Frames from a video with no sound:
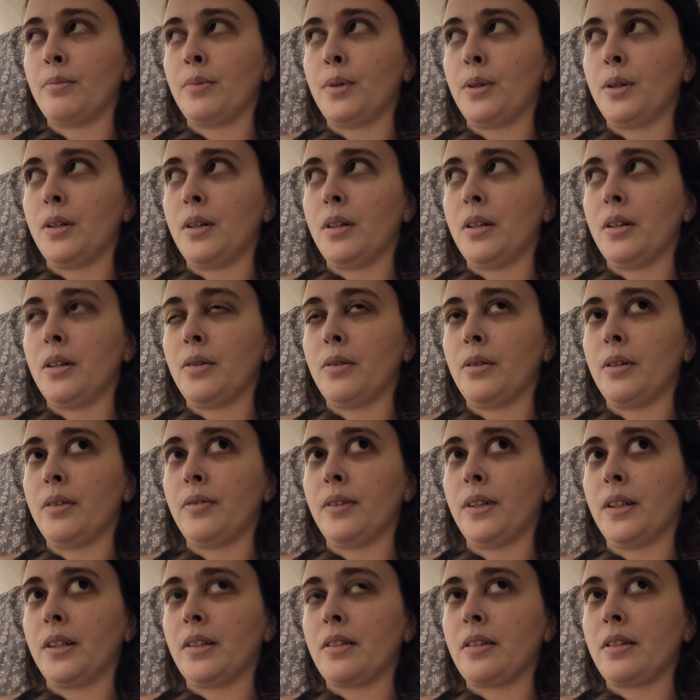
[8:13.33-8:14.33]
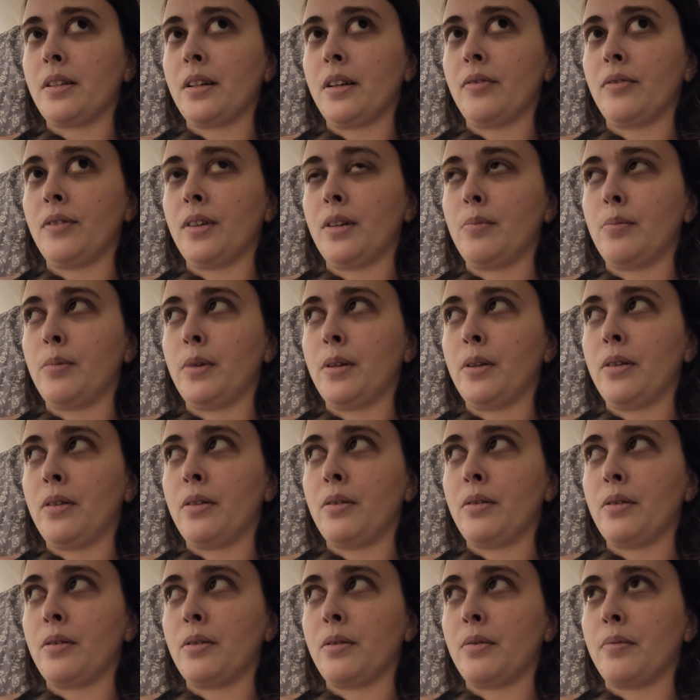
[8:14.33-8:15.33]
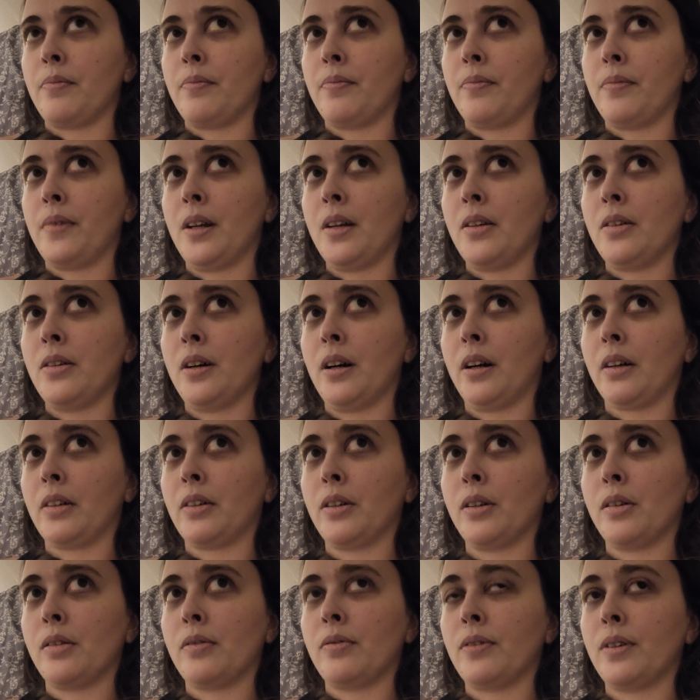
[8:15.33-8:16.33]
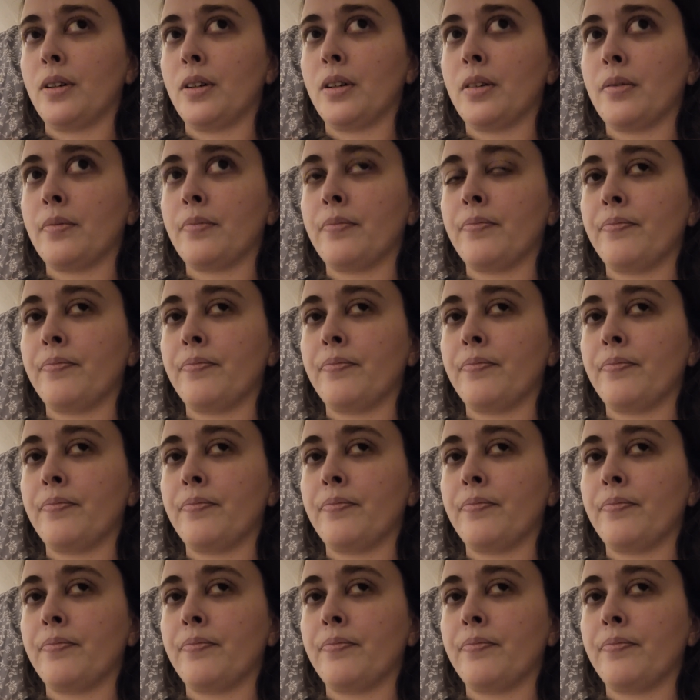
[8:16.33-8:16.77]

pretty horrific stuff I've been through. I talked to her for,